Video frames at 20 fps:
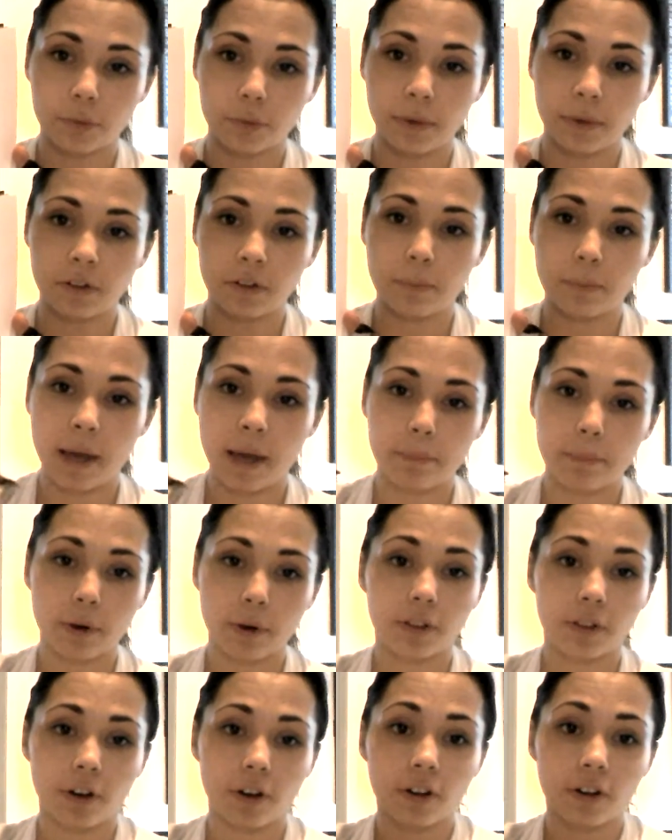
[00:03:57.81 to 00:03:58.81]
piece of paper,
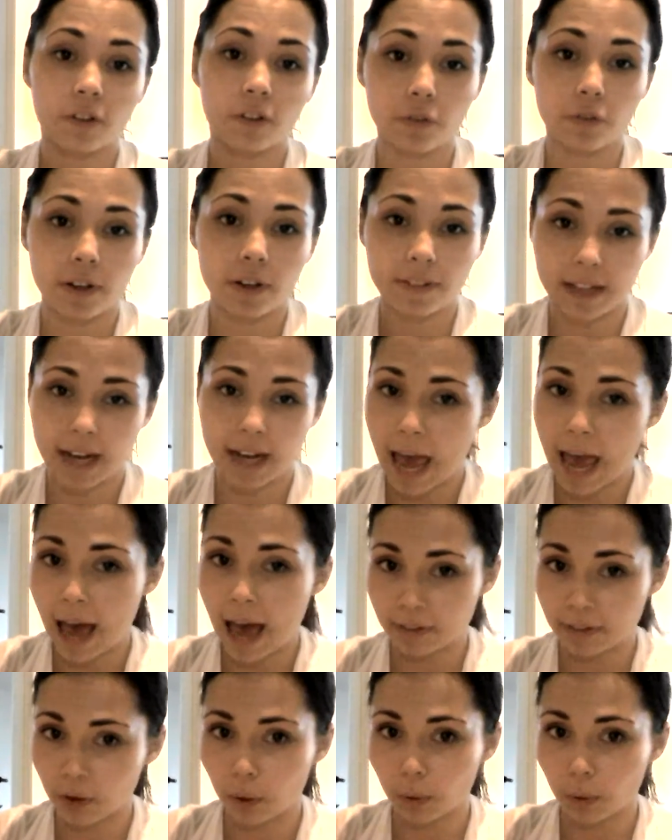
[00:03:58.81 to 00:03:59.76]
there is a reason it has no